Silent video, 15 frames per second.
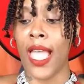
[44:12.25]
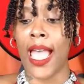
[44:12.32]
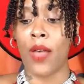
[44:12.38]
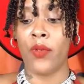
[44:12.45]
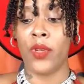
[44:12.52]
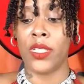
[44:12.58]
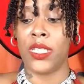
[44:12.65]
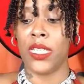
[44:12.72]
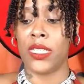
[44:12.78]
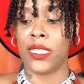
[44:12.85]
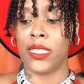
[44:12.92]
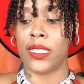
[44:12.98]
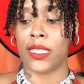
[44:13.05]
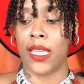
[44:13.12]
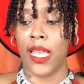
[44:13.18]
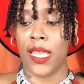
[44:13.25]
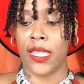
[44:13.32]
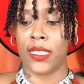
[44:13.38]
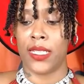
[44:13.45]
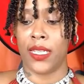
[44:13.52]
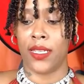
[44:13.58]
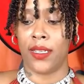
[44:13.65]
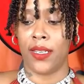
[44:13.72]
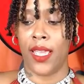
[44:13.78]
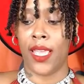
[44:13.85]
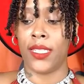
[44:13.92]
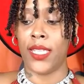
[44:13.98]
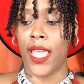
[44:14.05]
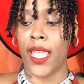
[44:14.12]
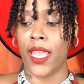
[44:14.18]
I was disgusted
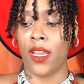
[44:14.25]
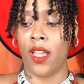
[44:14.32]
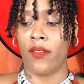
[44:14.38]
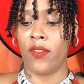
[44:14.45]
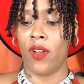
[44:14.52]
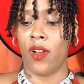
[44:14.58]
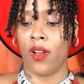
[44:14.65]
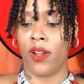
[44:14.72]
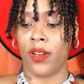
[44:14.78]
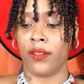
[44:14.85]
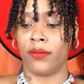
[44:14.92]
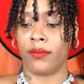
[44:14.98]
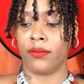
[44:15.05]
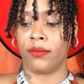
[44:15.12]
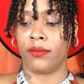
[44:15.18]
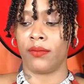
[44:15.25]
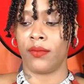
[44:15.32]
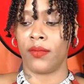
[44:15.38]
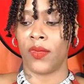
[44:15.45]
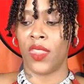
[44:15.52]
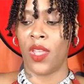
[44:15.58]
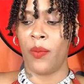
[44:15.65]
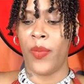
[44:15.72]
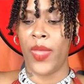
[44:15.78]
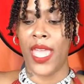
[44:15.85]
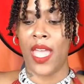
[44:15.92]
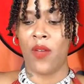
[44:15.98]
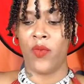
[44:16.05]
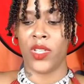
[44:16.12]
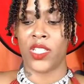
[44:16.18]
and taken off guard. The
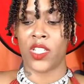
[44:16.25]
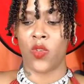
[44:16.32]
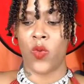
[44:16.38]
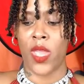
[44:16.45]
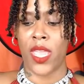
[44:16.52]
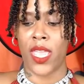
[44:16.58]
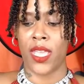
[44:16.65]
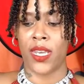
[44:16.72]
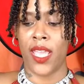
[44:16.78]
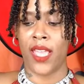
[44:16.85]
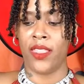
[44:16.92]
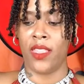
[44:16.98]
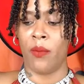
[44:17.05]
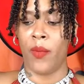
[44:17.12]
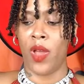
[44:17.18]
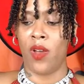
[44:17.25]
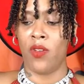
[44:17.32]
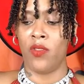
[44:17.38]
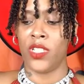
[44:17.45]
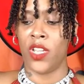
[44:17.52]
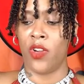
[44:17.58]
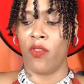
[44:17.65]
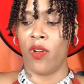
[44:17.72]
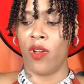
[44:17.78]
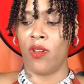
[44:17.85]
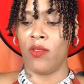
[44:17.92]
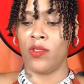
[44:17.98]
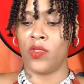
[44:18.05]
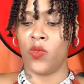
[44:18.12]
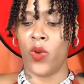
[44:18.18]
bed was squeaking, and the moans and
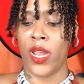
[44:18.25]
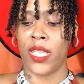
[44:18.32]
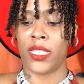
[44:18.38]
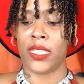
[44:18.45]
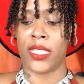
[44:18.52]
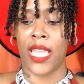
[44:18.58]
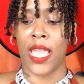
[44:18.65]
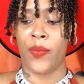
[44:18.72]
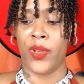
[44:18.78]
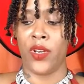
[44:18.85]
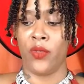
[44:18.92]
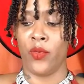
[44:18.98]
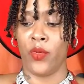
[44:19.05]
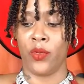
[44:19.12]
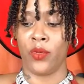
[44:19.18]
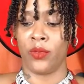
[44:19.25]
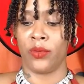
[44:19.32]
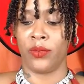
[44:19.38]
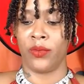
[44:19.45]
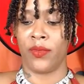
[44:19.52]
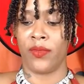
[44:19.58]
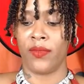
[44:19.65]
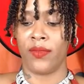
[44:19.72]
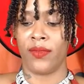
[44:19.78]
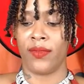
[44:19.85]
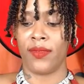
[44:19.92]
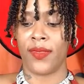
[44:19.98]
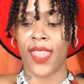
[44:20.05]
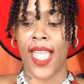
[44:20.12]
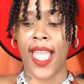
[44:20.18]
groans were escaping the room.
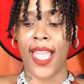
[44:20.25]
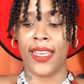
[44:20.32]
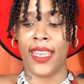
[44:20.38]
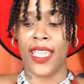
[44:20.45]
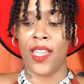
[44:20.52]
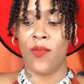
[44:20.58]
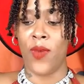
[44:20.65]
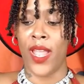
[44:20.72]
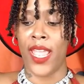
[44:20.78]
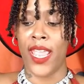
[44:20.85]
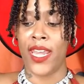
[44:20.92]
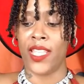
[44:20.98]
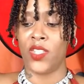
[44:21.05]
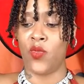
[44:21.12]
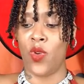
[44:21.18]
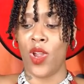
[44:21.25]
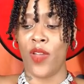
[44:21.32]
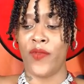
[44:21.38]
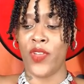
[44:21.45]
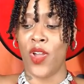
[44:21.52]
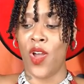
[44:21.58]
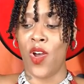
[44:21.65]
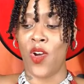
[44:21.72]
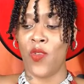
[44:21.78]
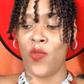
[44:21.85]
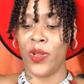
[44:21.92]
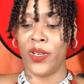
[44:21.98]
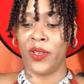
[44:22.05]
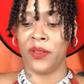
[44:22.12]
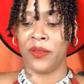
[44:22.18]
I did what any
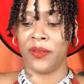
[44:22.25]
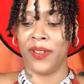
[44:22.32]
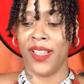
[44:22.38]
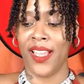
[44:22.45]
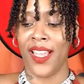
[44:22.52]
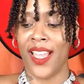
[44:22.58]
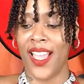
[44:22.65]
12-year-old would do.